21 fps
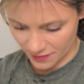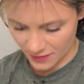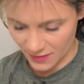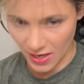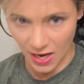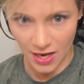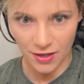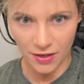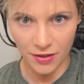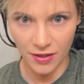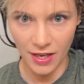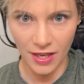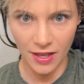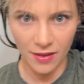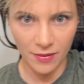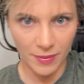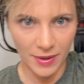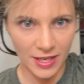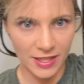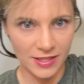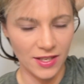underneath,
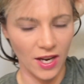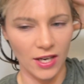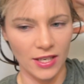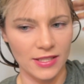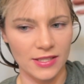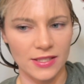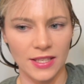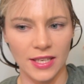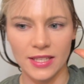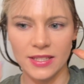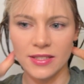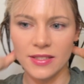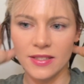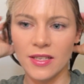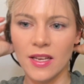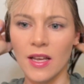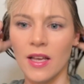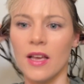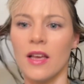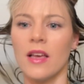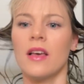because honestly
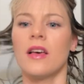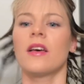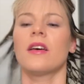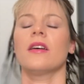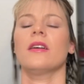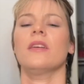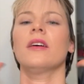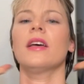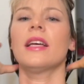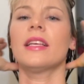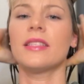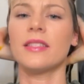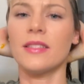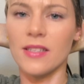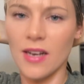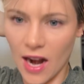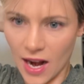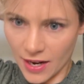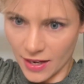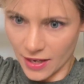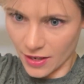it's
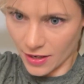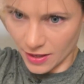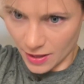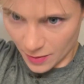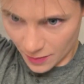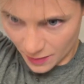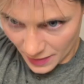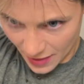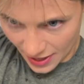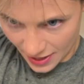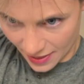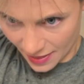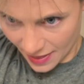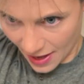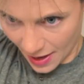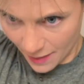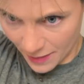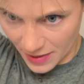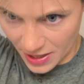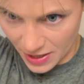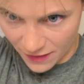not gonna make
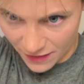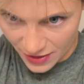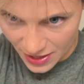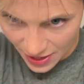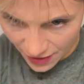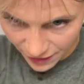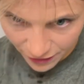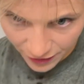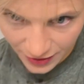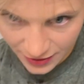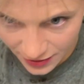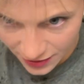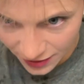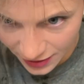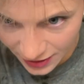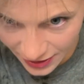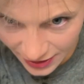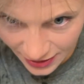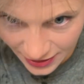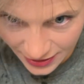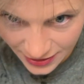that bit of a difference. Look
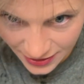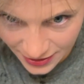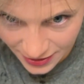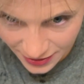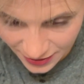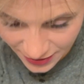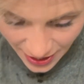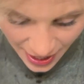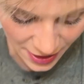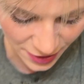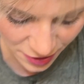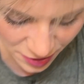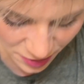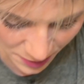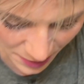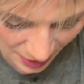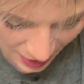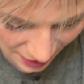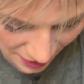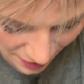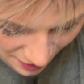at this. This scares me.